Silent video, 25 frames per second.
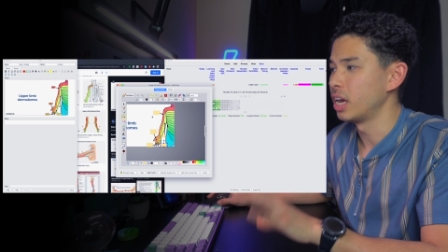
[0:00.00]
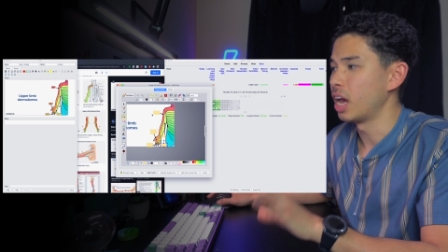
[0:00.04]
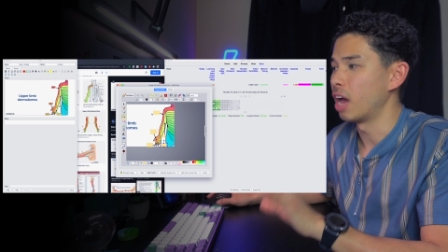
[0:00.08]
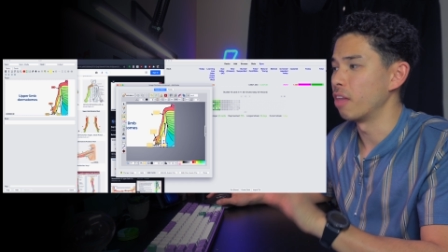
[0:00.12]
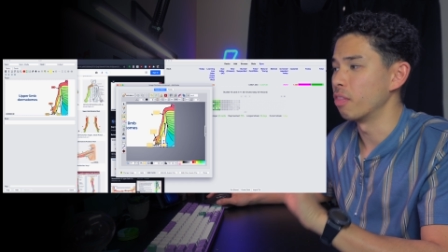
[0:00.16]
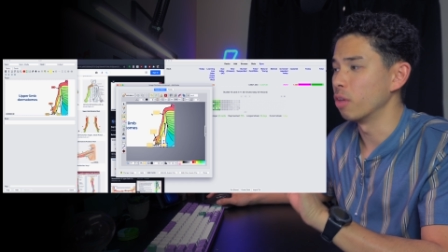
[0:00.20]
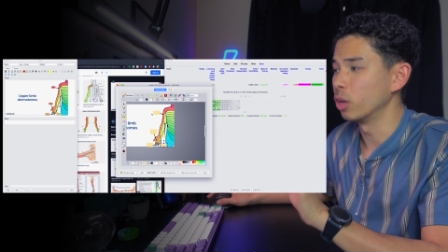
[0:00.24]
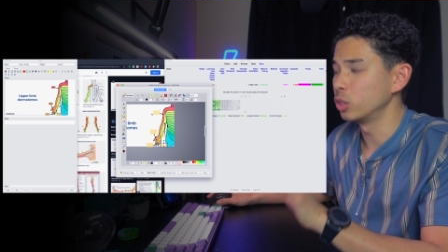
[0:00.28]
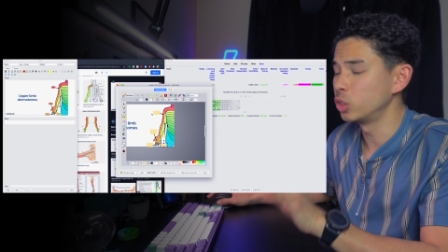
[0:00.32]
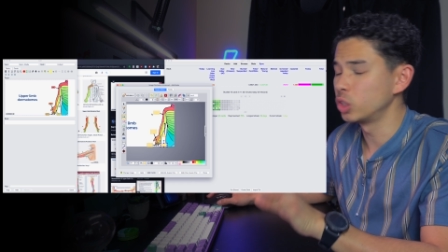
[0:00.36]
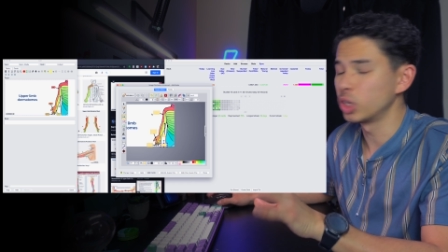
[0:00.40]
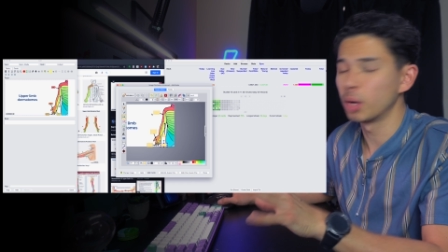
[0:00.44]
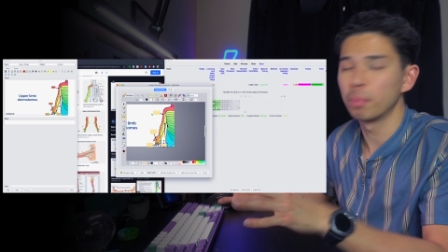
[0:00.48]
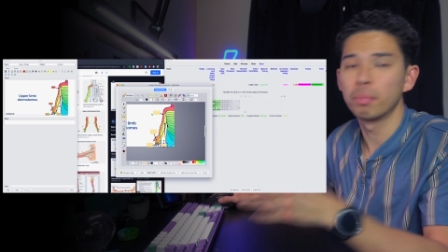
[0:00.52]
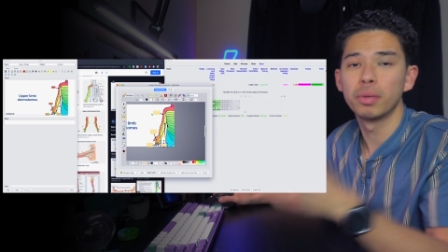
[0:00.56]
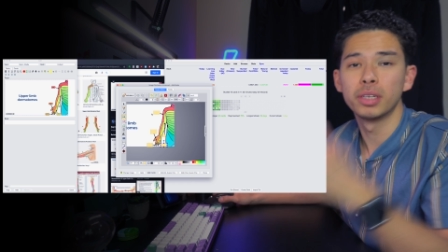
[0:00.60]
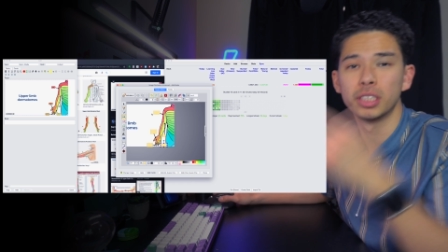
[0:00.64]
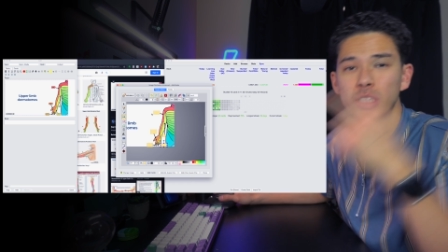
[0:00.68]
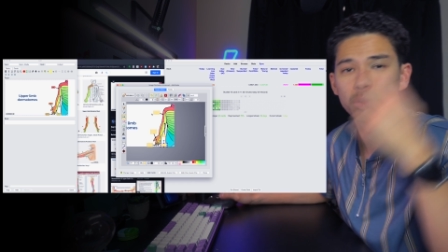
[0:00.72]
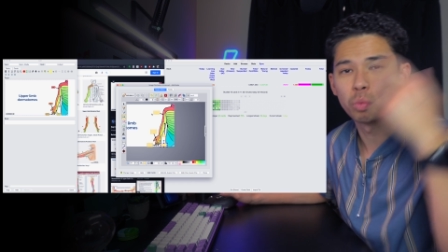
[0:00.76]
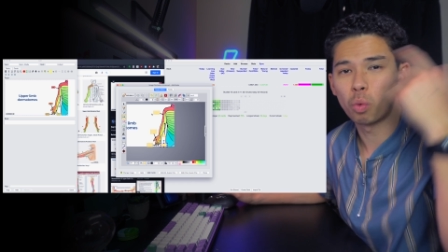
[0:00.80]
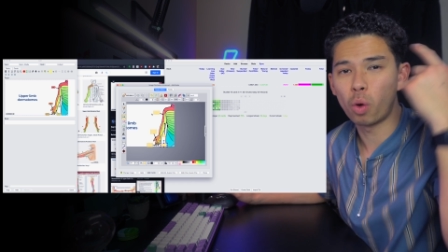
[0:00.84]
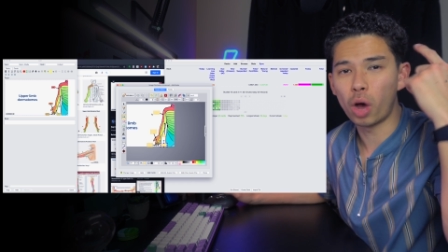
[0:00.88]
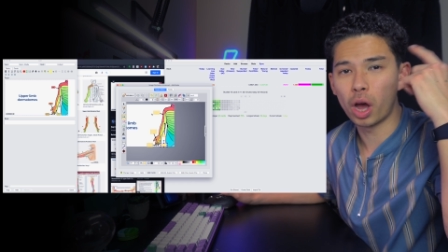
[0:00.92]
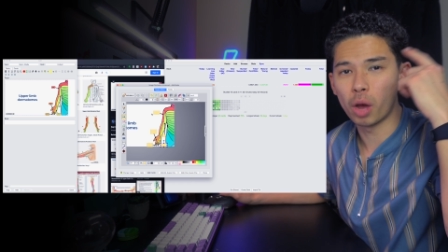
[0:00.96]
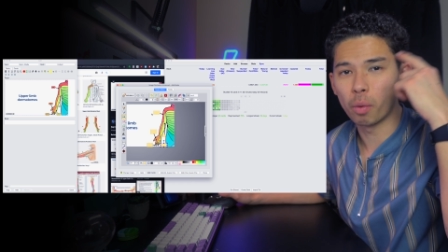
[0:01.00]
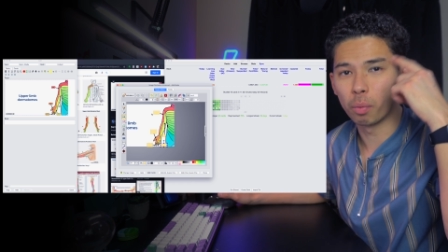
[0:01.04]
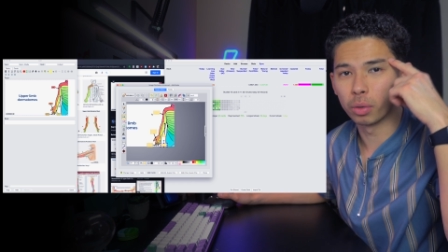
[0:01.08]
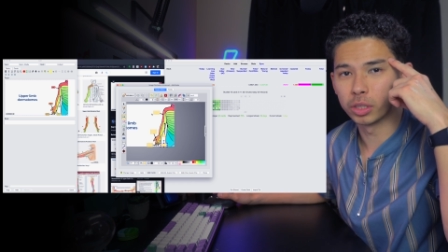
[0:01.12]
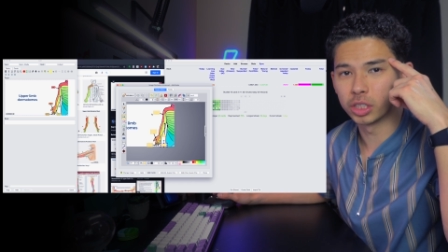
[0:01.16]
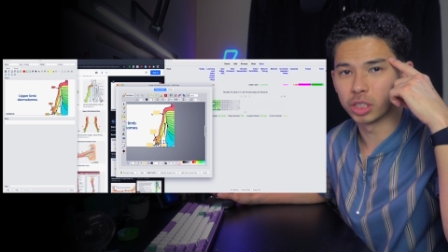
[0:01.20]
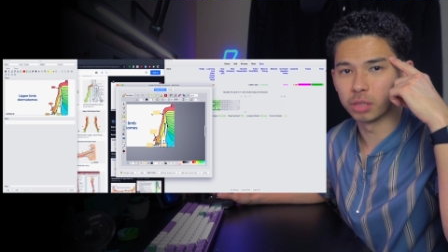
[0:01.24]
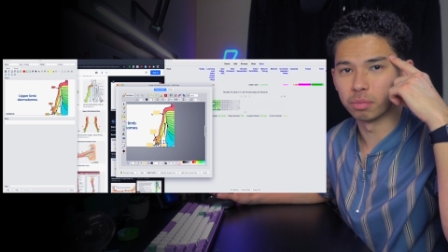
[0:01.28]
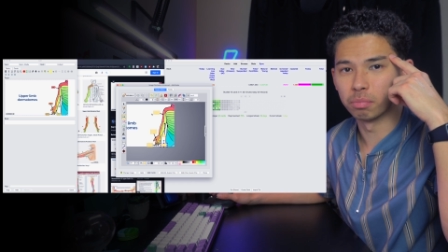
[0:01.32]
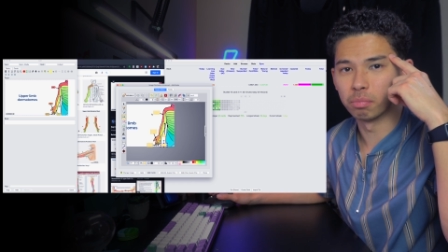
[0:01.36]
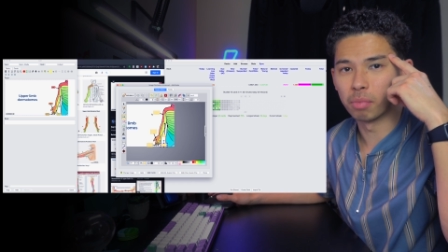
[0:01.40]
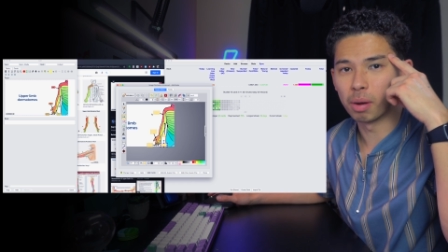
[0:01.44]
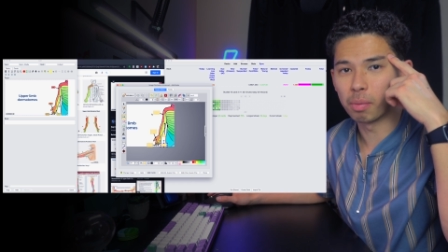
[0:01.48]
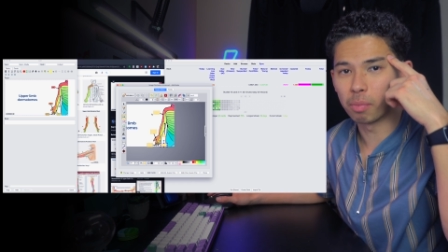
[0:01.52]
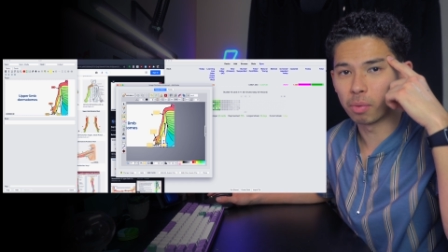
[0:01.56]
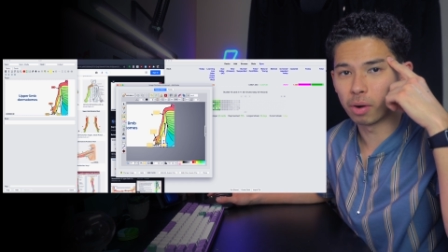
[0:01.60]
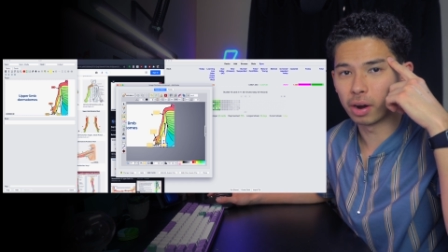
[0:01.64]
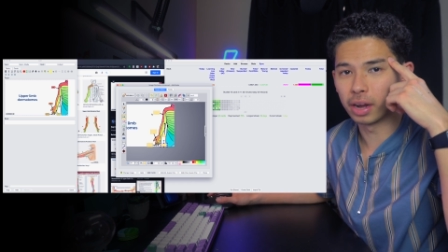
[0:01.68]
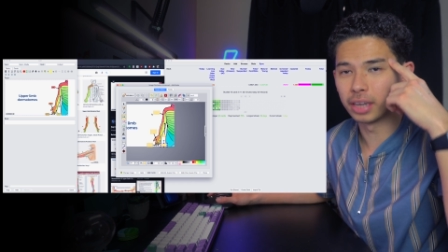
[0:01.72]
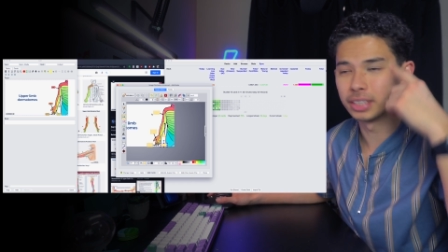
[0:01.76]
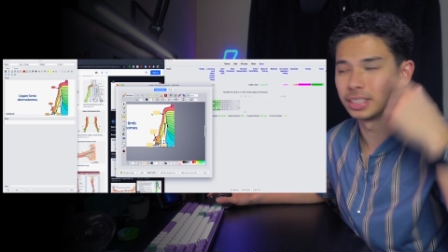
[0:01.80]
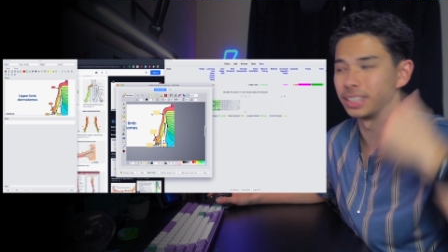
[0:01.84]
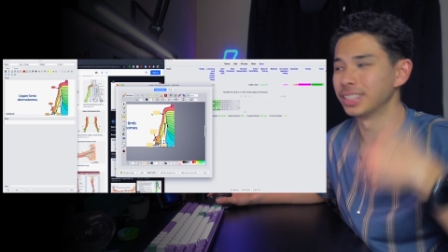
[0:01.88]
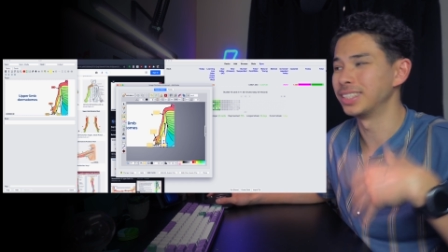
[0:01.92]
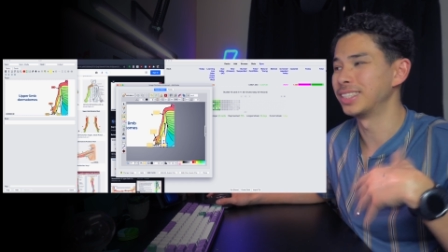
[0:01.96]
And those numbers is what I want to
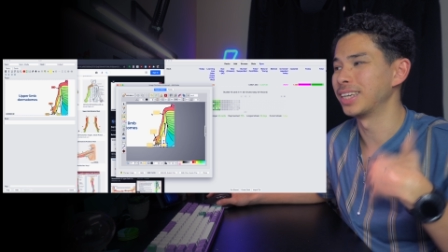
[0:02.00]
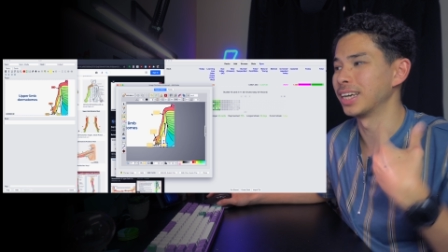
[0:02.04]
memorize and